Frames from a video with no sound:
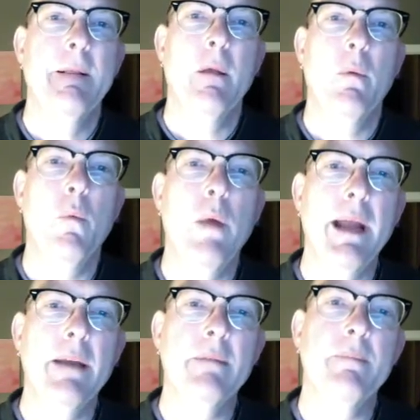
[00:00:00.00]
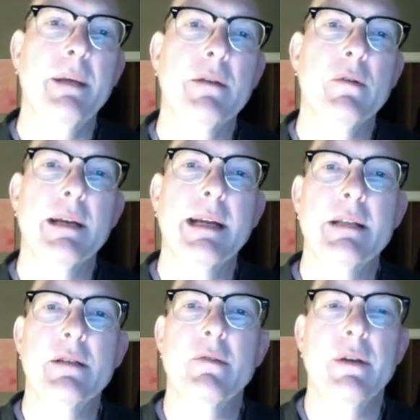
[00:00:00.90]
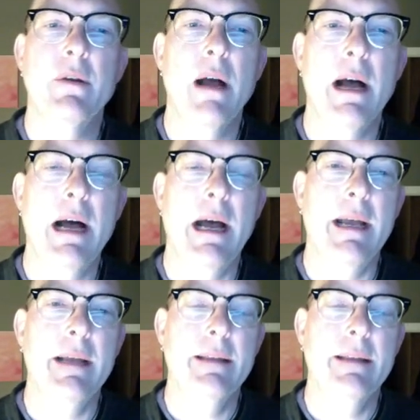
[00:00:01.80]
when Bitcoin gets to a new high,